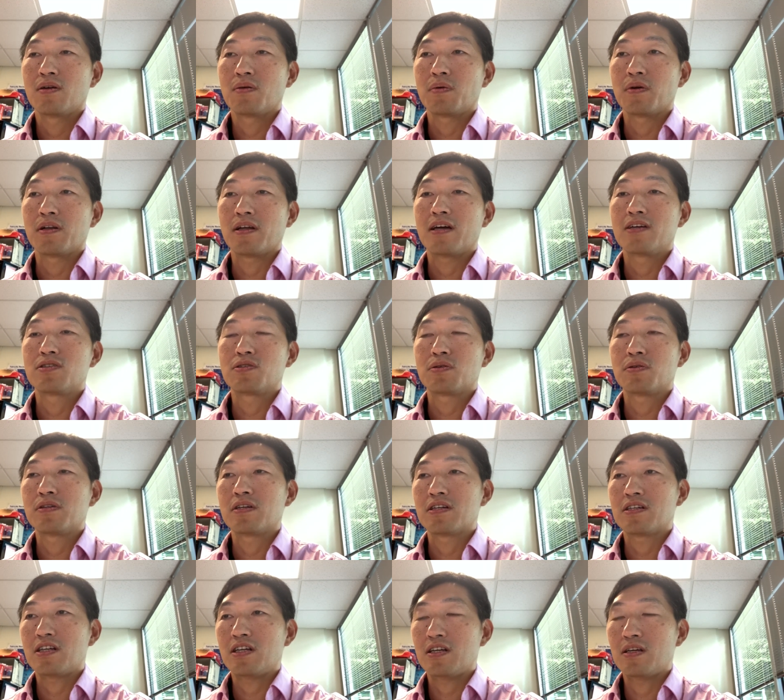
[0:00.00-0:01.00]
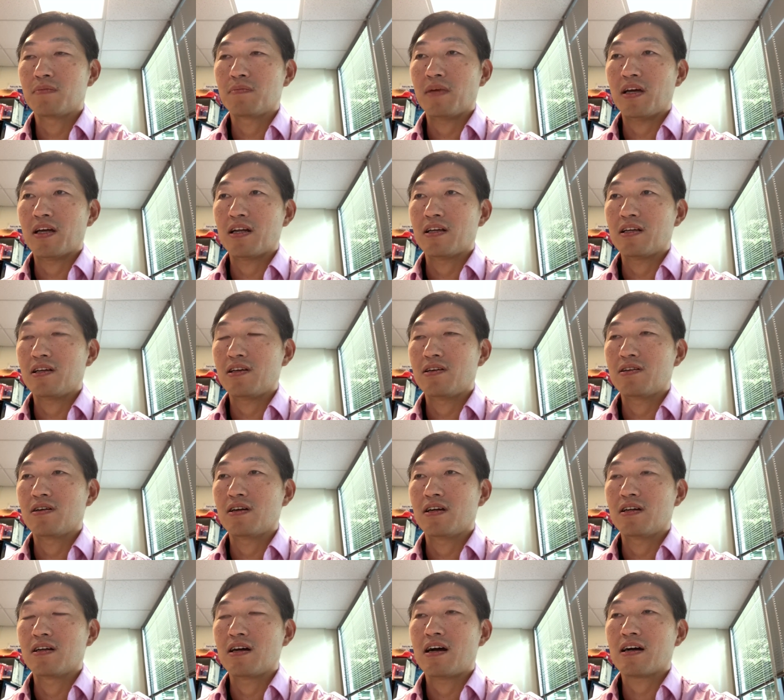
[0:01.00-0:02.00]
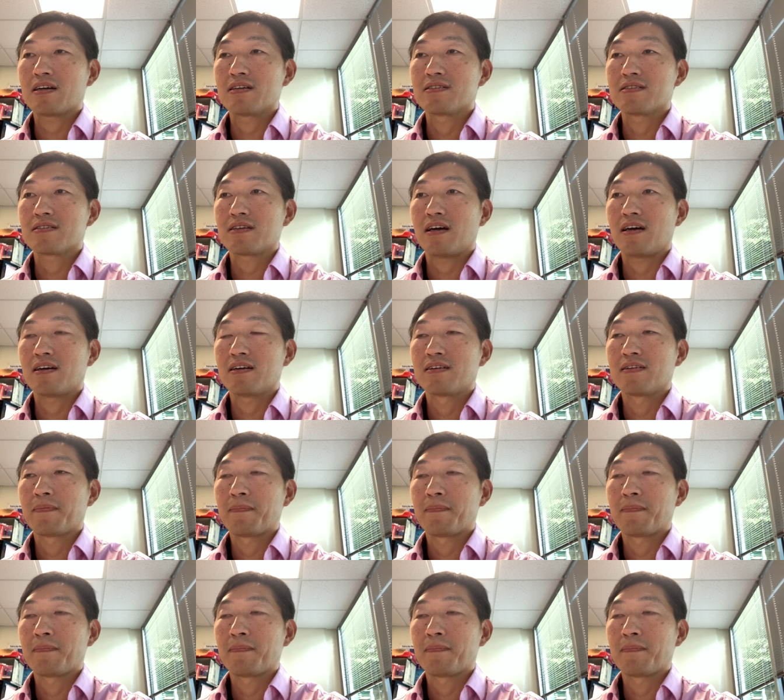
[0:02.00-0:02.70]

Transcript: when I joined the team at here in Arkansas.